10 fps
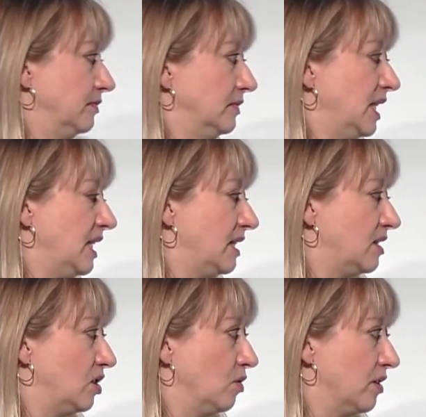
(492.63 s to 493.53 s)
is
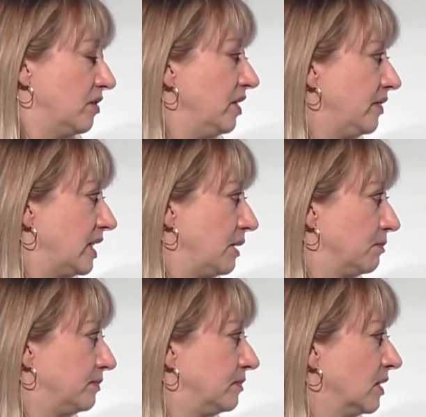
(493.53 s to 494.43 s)
250.
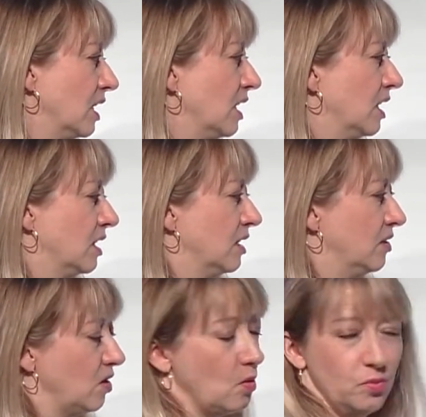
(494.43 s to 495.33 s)

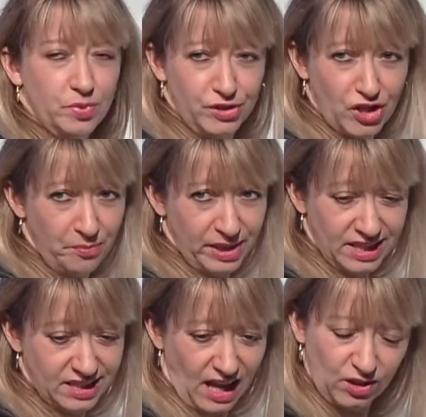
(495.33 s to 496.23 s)
So we're jumping
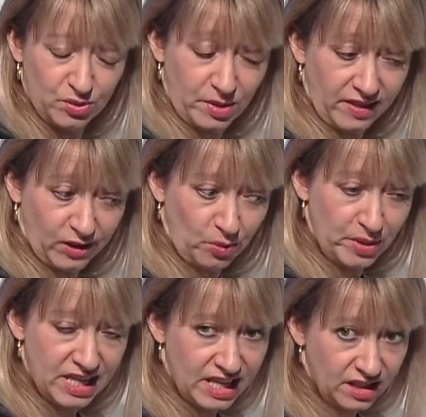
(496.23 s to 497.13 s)
into algebra a little
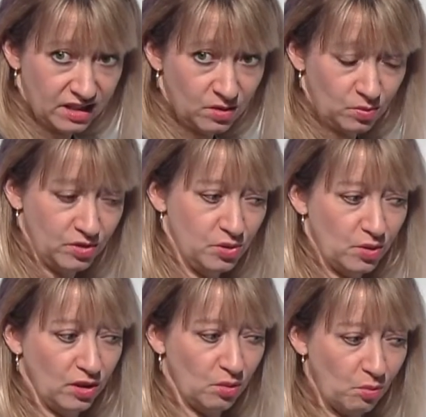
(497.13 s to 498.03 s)
bit here. We'll do a
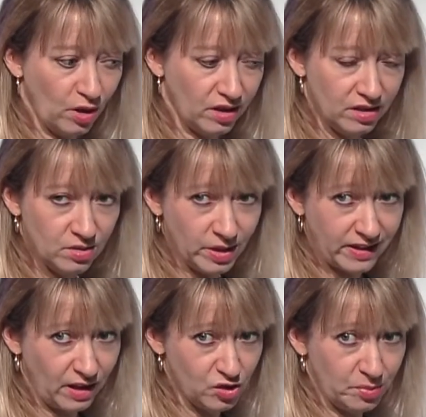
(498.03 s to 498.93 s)
little more with
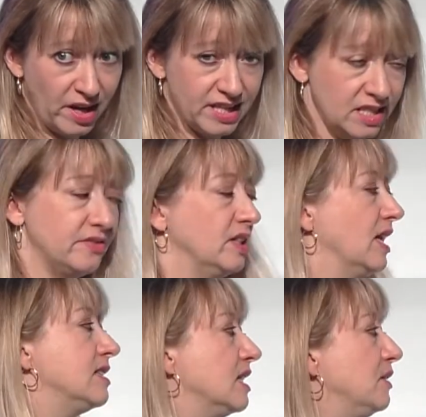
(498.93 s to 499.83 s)
algebra in a different
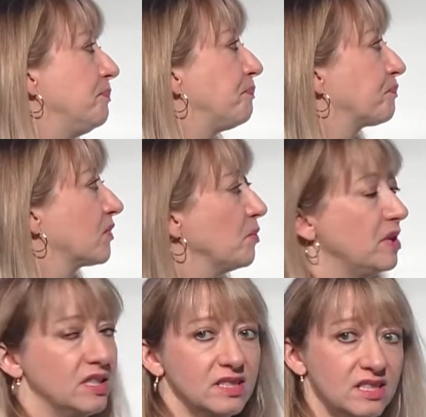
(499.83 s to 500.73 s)
lesson,
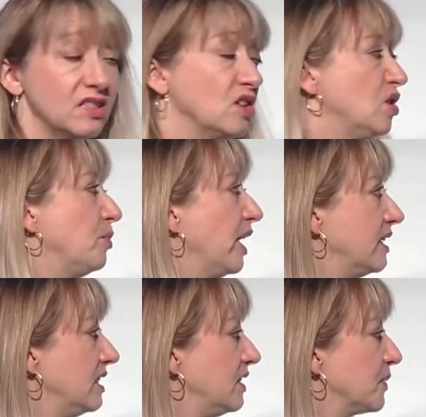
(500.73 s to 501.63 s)
but this is good to practice.